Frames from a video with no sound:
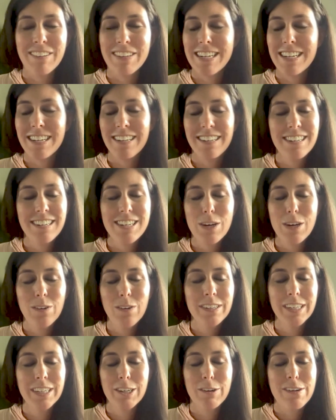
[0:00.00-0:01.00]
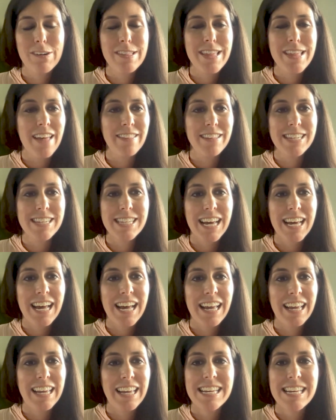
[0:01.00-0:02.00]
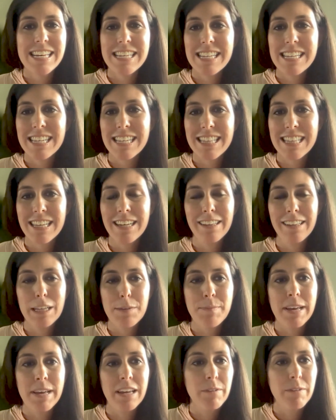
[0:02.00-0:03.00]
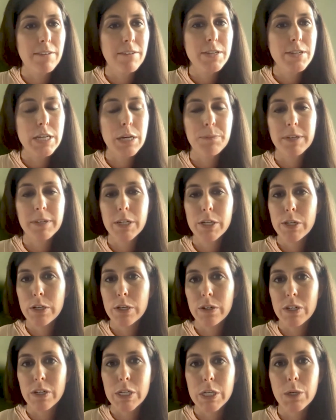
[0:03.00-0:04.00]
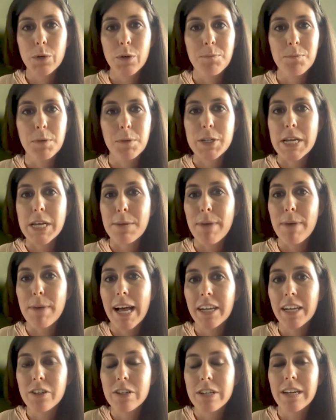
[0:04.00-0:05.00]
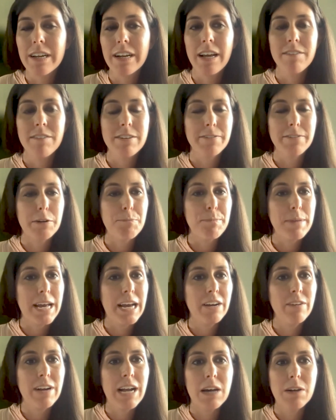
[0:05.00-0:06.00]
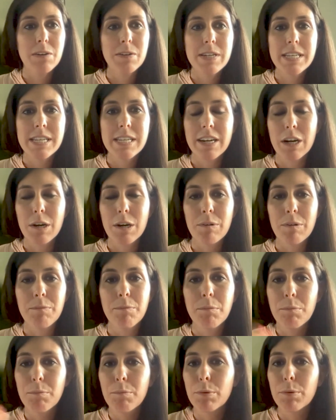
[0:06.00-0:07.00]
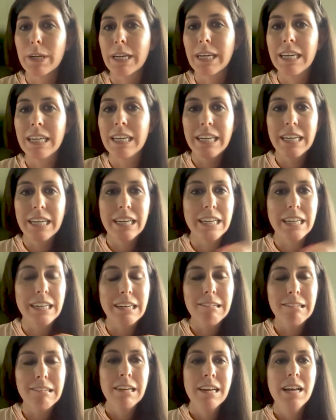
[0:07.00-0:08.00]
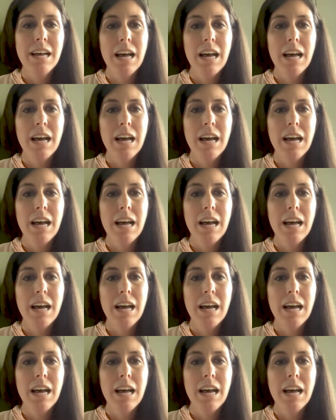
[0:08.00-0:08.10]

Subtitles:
I would totally agree with that. The sky is the limit. We have so many students who are multi-passionate, have different backgrounds, and are bringing in,